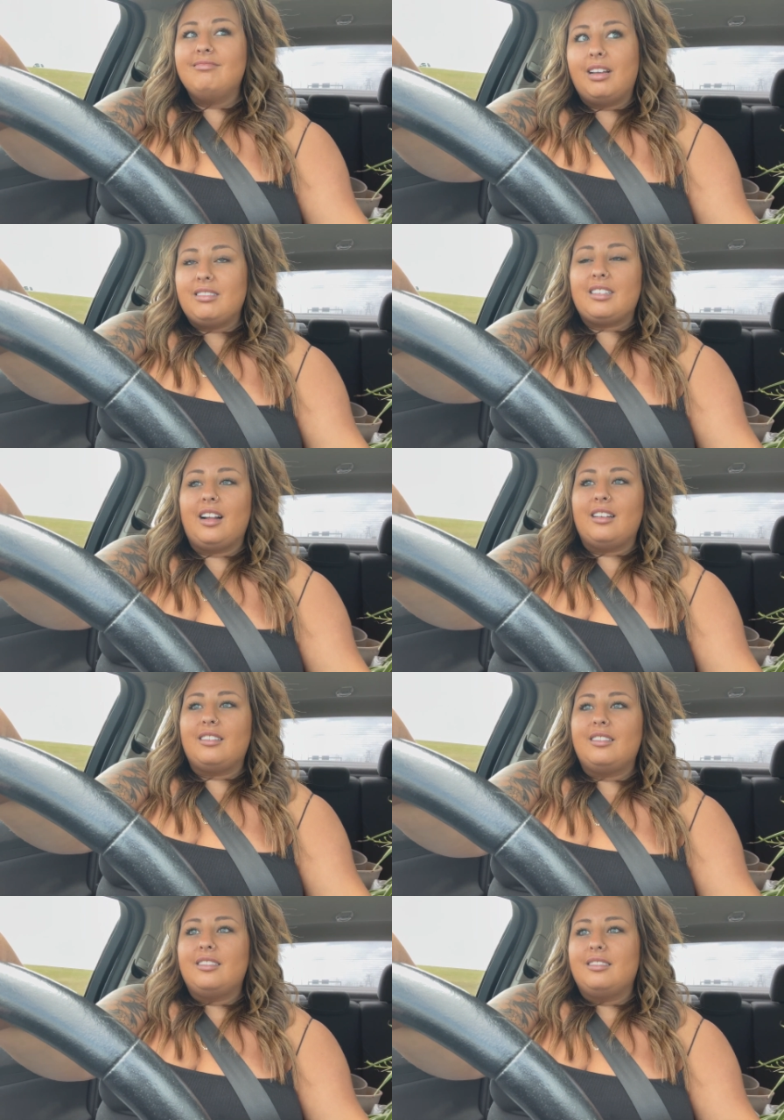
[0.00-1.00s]
That was
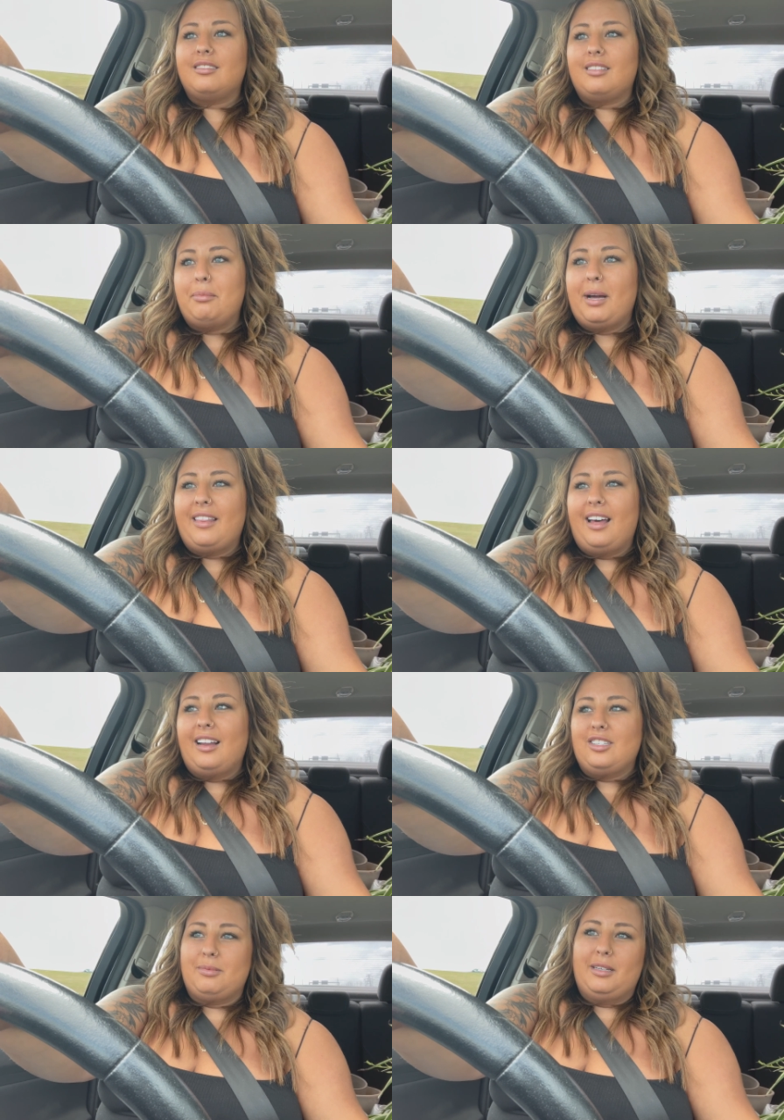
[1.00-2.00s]
nice. And by that
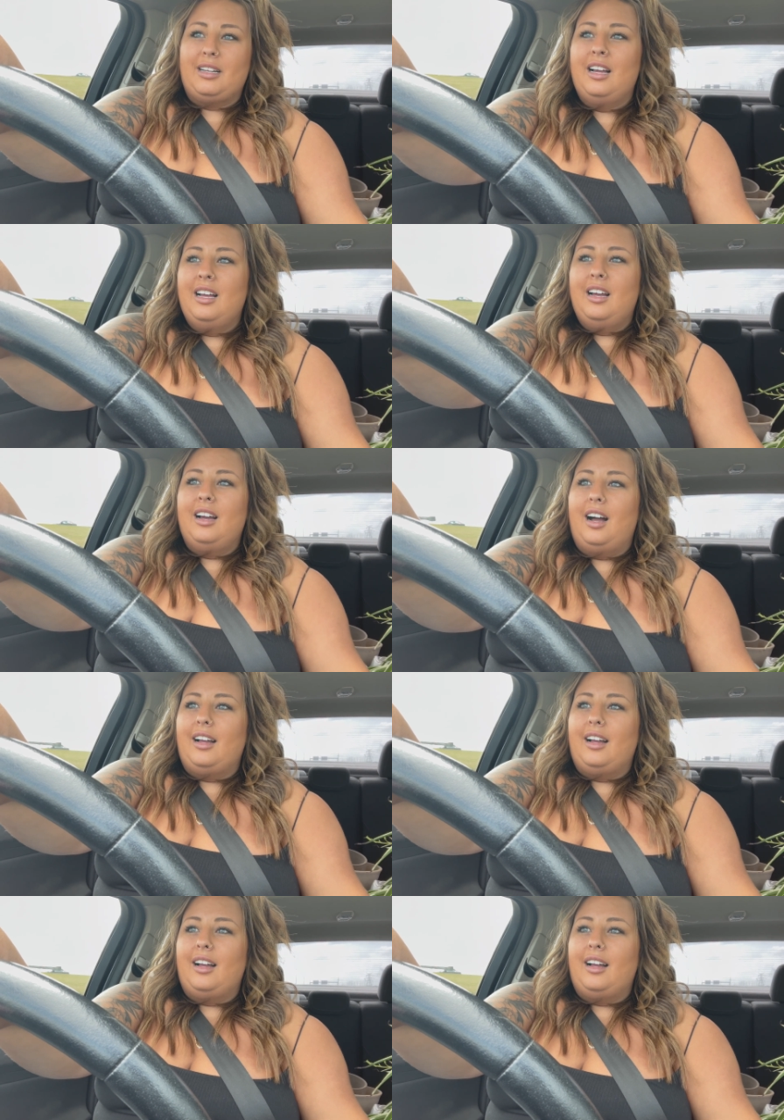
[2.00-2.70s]
I just mean